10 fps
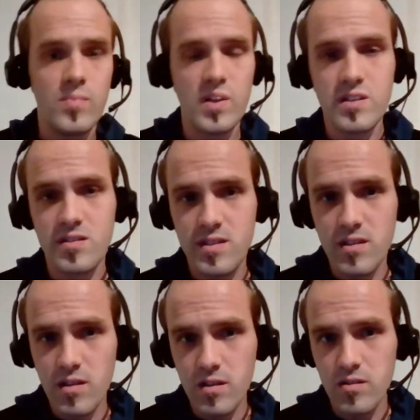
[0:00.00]
but is
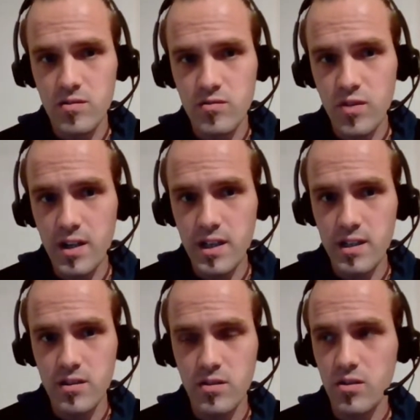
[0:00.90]
still
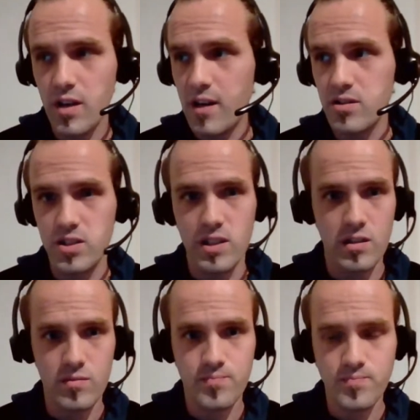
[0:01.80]
running on our channel.